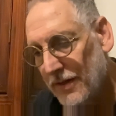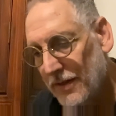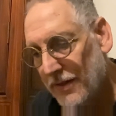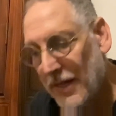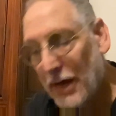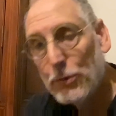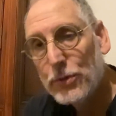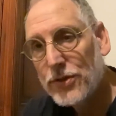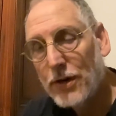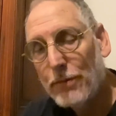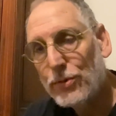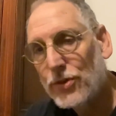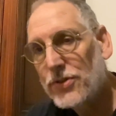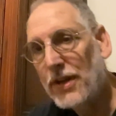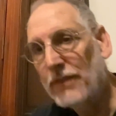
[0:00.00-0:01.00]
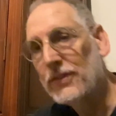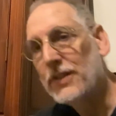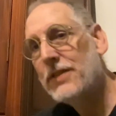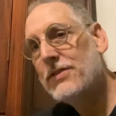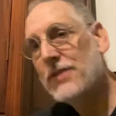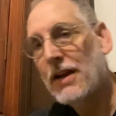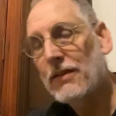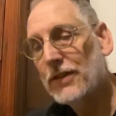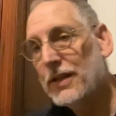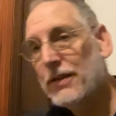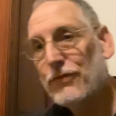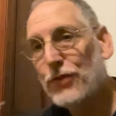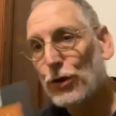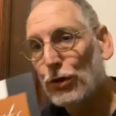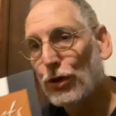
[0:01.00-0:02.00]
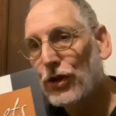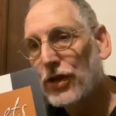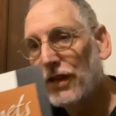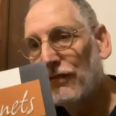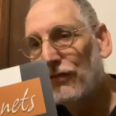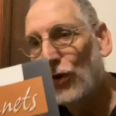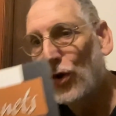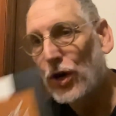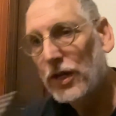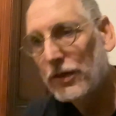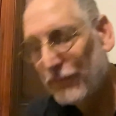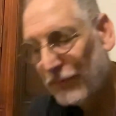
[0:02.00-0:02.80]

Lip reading: That was number 77 if you're looking for it.